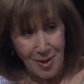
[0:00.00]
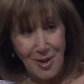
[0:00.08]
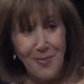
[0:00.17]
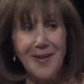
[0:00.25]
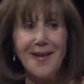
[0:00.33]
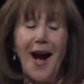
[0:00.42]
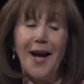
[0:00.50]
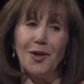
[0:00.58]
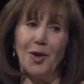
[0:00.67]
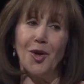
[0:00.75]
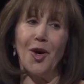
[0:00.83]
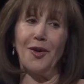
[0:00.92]
She'd be the kind
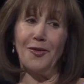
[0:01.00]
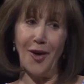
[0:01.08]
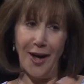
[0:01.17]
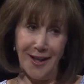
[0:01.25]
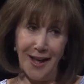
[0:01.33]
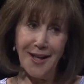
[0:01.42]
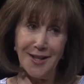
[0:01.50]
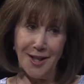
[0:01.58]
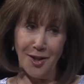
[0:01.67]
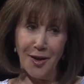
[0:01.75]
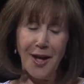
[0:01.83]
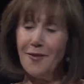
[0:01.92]
of cook on a Friday night
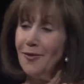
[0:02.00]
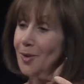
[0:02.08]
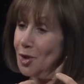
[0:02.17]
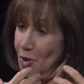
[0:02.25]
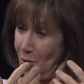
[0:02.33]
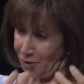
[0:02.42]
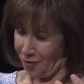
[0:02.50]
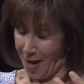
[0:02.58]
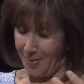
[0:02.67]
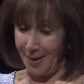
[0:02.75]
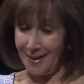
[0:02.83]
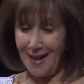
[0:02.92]
dinner. I came from a Jewish
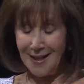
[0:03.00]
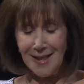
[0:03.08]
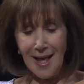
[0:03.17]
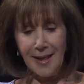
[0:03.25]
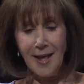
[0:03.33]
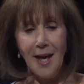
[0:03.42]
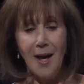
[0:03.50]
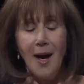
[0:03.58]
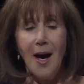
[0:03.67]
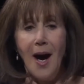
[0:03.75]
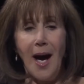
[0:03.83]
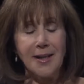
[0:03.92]
family that said,
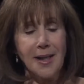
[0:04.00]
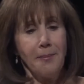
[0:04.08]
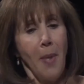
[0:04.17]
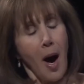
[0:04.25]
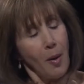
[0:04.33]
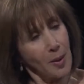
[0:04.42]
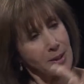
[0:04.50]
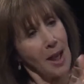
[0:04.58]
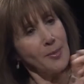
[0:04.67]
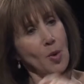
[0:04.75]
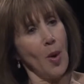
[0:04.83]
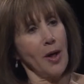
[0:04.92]
I'd say, Ma, what
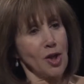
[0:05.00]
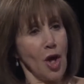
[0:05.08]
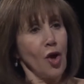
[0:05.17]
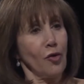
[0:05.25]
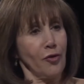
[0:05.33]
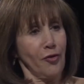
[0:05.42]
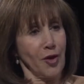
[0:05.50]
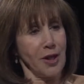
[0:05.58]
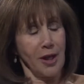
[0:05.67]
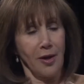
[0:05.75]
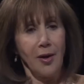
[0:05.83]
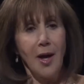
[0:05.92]
time do you want us all over for
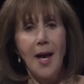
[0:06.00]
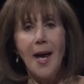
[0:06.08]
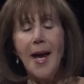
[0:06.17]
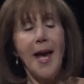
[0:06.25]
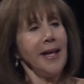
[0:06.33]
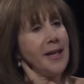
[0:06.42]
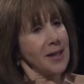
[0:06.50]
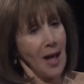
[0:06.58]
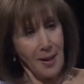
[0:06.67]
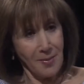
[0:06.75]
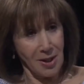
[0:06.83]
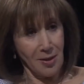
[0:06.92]
dinner? Any
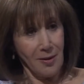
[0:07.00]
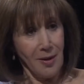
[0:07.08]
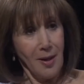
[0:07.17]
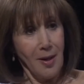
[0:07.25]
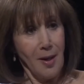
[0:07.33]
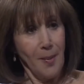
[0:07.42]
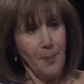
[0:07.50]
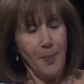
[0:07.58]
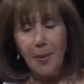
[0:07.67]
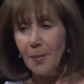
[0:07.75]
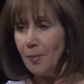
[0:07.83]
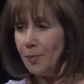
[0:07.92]
time, dear.
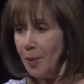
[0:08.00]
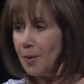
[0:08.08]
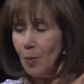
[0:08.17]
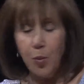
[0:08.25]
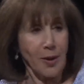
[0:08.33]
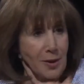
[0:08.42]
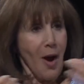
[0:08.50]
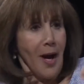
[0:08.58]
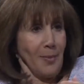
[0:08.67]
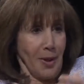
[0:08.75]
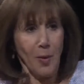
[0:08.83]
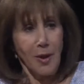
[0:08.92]
But what
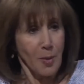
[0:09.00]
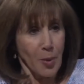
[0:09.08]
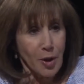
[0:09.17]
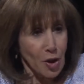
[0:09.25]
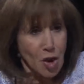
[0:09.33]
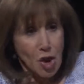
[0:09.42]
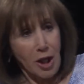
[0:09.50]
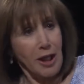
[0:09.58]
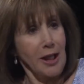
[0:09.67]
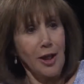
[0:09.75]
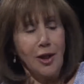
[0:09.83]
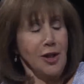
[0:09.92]
time? Like, when are you putting the
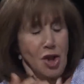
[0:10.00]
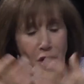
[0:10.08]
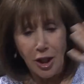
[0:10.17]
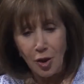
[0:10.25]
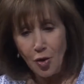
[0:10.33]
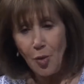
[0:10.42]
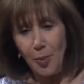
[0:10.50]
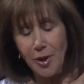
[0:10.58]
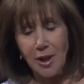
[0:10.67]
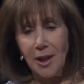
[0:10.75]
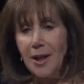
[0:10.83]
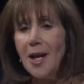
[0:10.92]
chicken or the
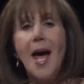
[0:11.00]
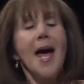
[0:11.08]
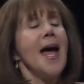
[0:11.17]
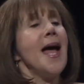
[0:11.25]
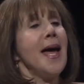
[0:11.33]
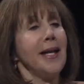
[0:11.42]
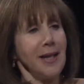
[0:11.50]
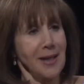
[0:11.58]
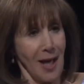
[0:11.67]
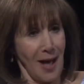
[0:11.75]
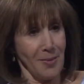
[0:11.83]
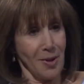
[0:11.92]
brisket in? Any
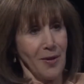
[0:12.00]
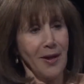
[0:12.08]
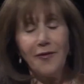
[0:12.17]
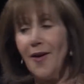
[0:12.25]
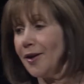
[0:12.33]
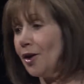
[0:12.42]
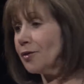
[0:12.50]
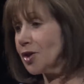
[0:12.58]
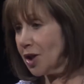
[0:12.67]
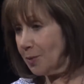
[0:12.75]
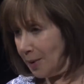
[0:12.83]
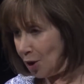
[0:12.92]
time, dear. Then I found out
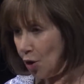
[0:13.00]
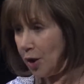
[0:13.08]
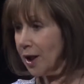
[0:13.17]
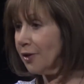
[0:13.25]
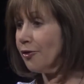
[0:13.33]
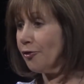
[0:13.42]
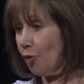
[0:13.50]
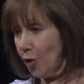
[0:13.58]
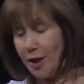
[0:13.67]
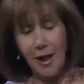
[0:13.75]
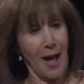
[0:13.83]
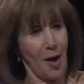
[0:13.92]
she had been cooking it for
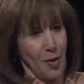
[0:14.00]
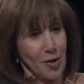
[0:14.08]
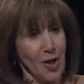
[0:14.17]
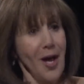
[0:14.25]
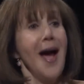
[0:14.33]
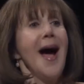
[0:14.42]
48 hours.